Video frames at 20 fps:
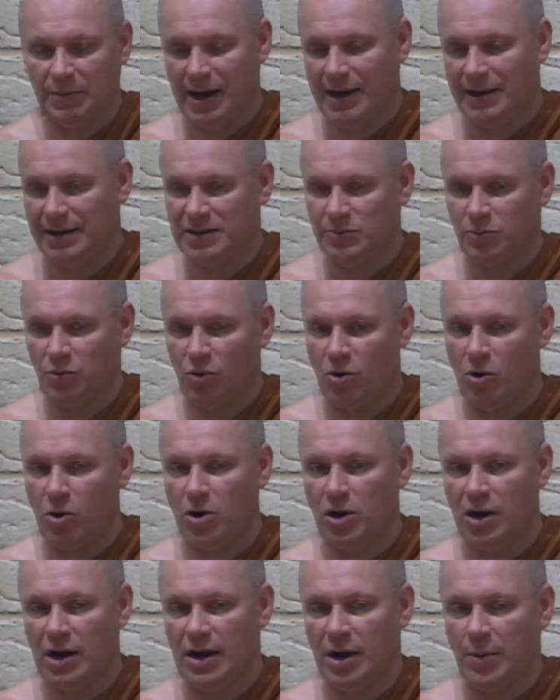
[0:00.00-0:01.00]
Mind is
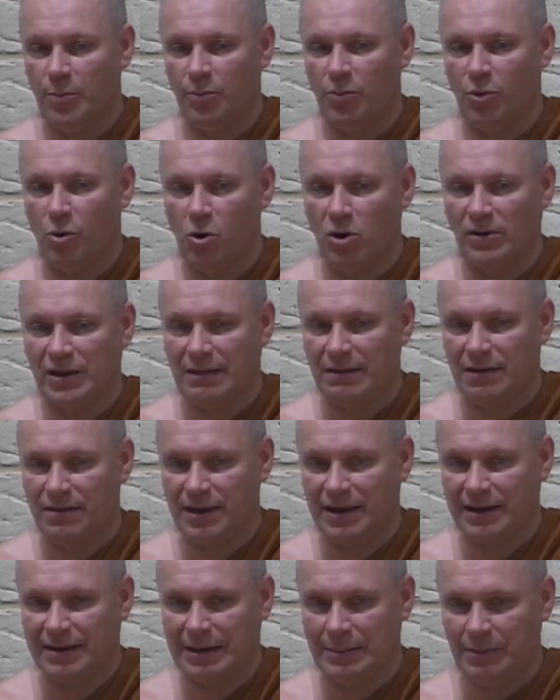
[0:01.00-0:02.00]
more than the
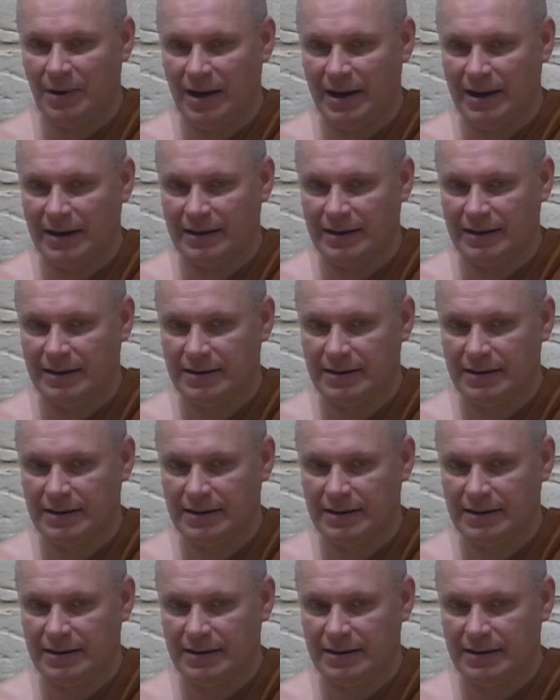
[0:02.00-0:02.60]
thinking mind.